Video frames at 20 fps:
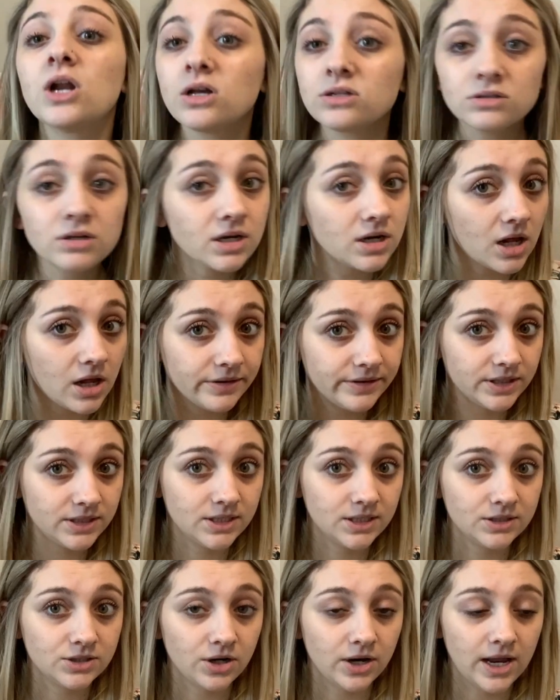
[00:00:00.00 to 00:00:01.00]
also get all of these
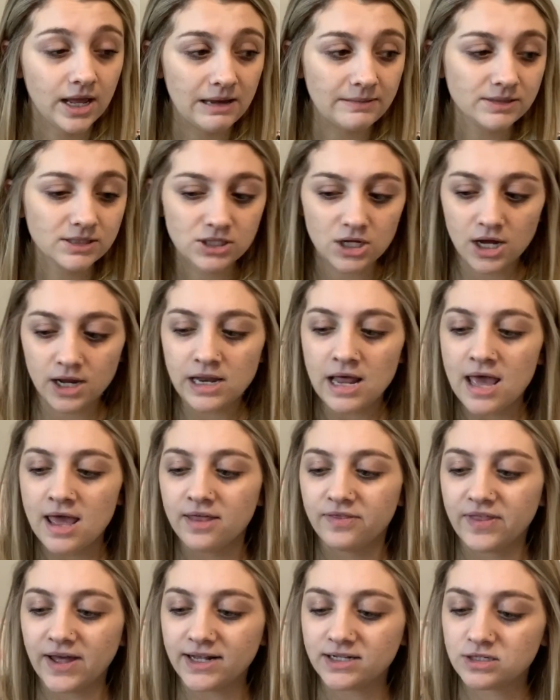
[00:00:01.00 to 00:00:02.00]
things on Amazon.
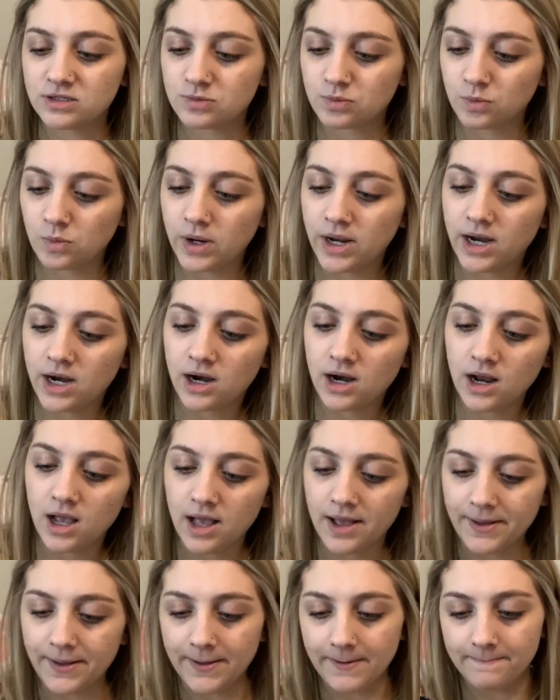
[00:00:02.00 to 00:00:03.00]
That's where
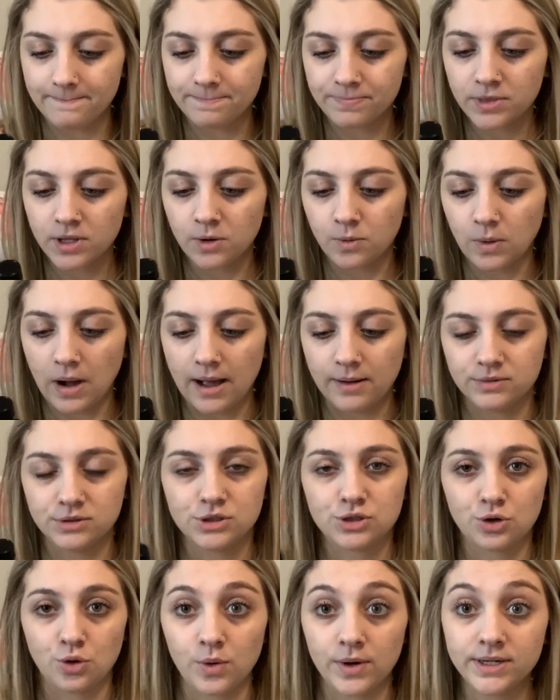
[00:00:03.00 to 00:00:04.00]
I
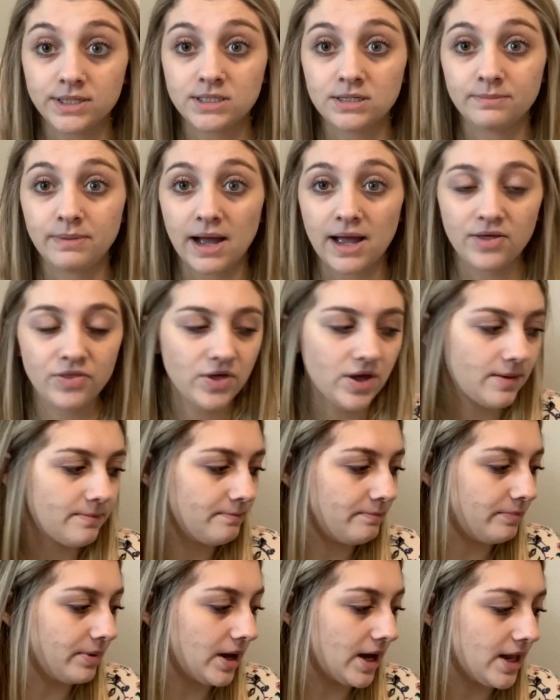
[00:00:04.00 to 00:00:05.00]
was going to buy
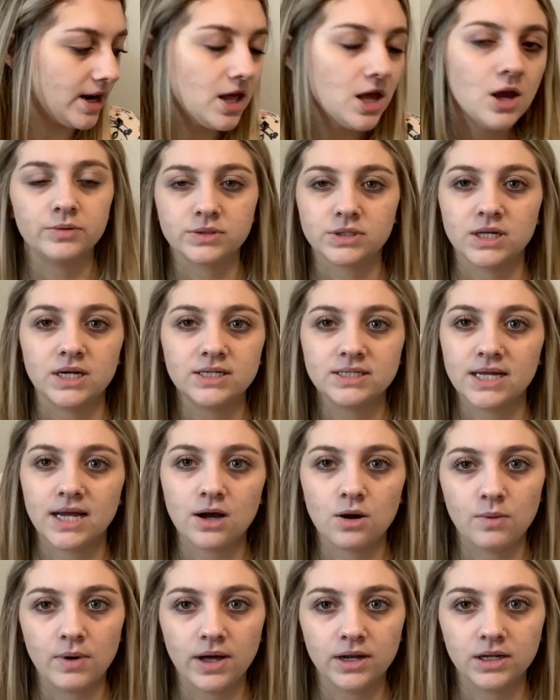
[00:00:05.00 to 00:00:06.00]
them, but it was going to
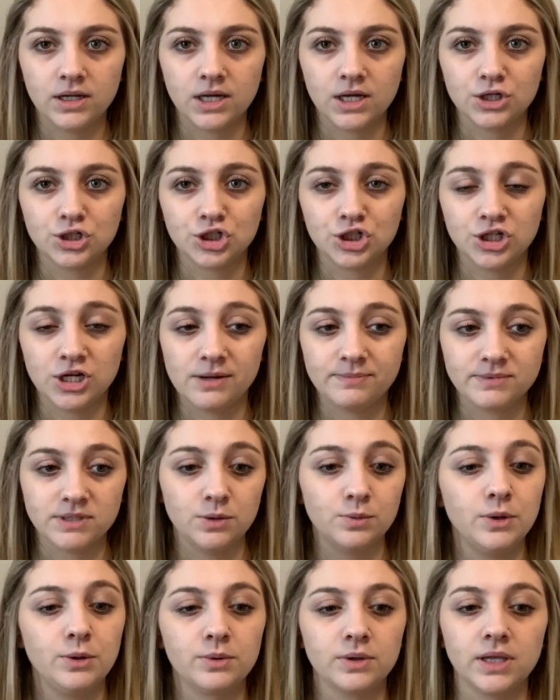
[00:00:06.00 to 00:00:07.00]
take a while to get shipped,
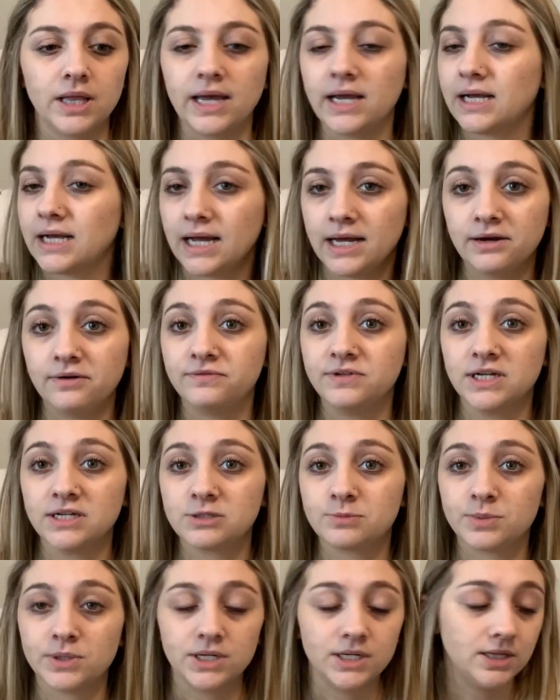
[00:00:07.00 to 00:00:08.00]
and we were like kind of
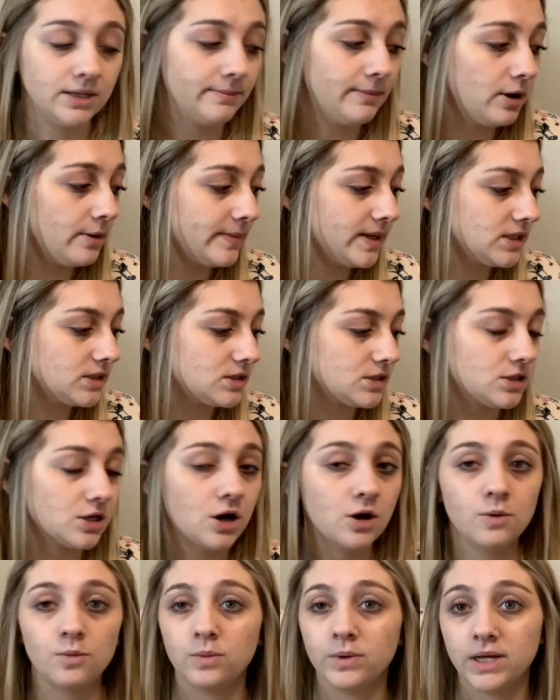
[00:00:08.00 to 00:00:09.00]
desperate in the moment,
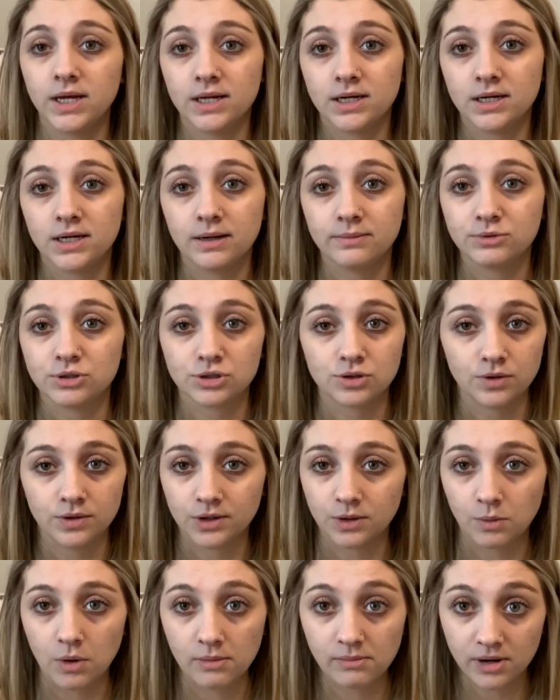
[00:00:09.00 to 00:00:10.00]
so we ended up just going
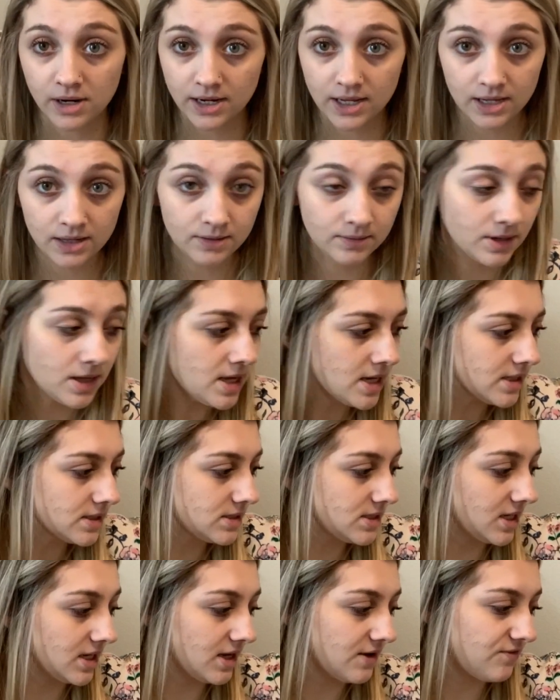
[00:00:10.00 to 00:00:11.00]
to Walmart and
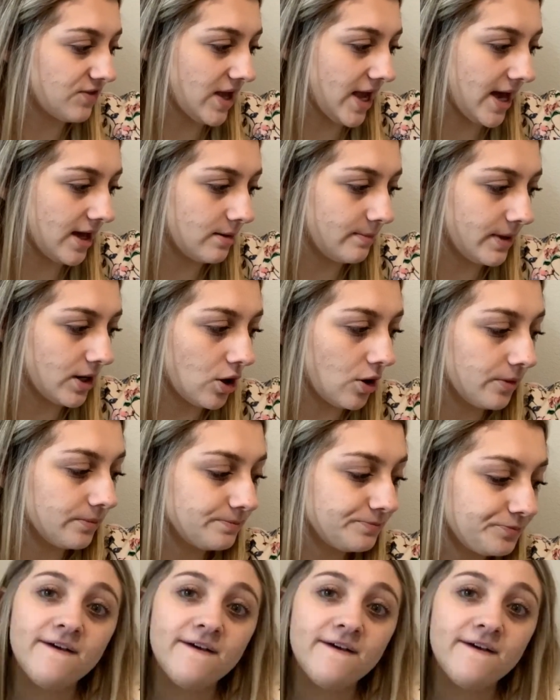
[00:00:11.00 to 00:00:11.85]
seeing if they had them at all.